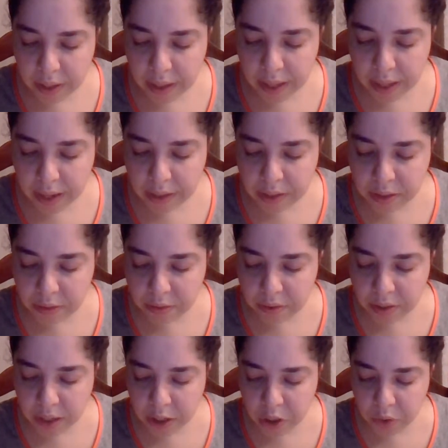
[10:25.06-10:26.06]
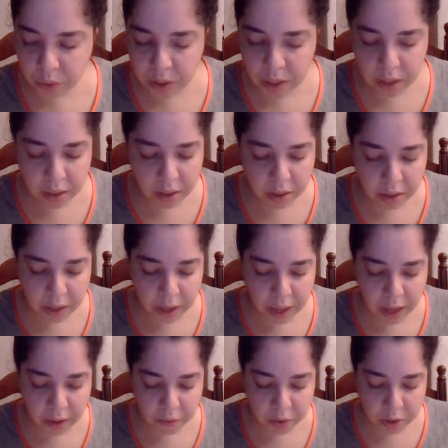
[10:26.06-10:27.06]
active sexually than the
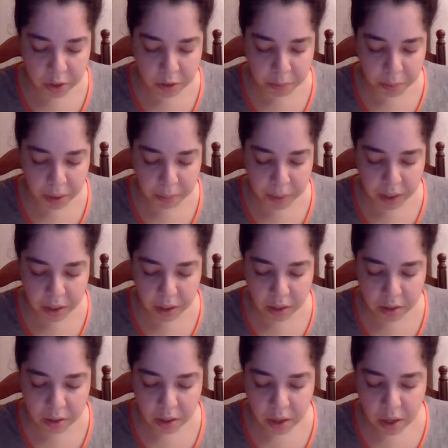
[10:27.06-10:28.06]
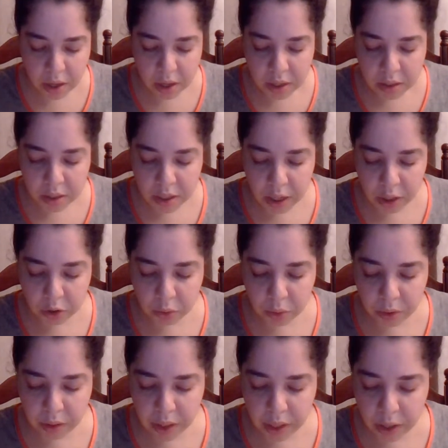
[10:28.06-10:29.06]
average, but because sexual
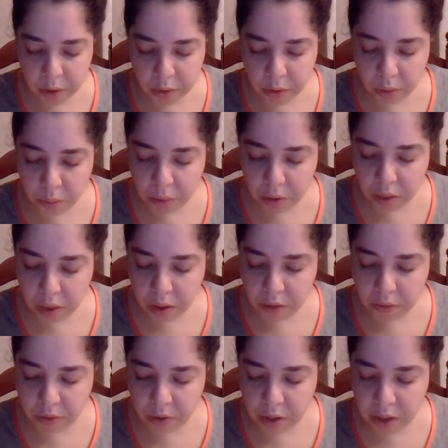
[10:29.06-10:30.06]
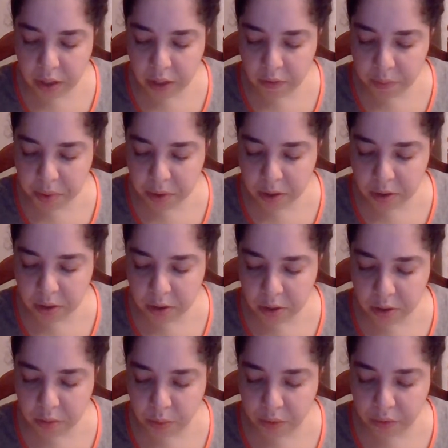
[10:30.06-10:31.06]
encounter with a variety of
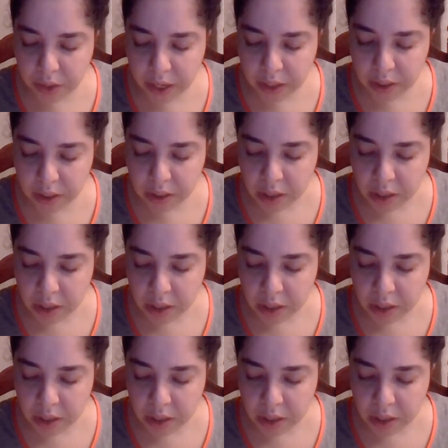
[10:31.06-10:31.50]
partners reflect